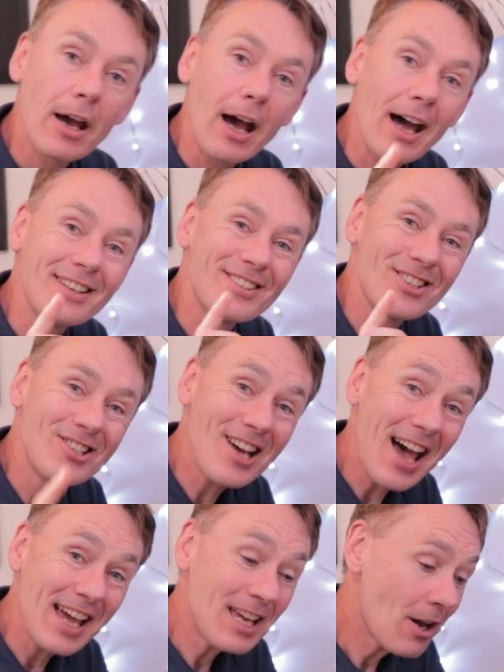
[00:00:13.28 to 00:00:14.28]
And
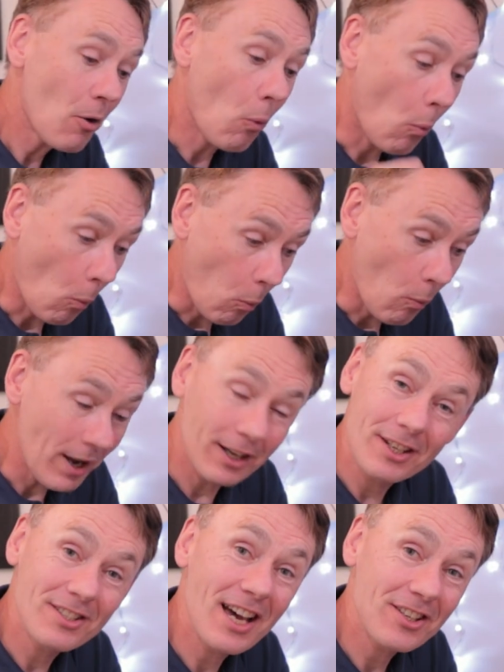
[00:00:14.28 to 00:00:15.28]
today we're
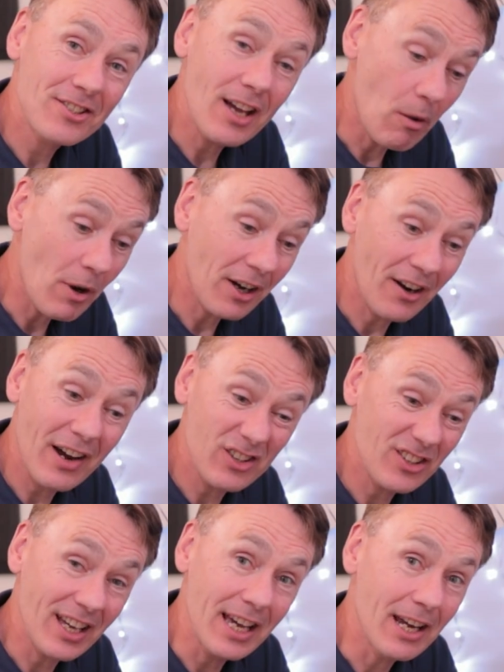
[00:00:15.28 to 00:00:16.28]
going to test it and we're going to
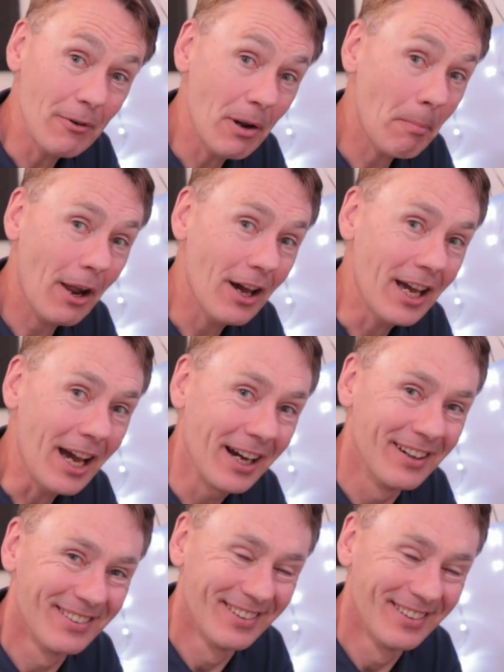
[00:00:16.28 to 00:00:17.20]
actually hear it playing.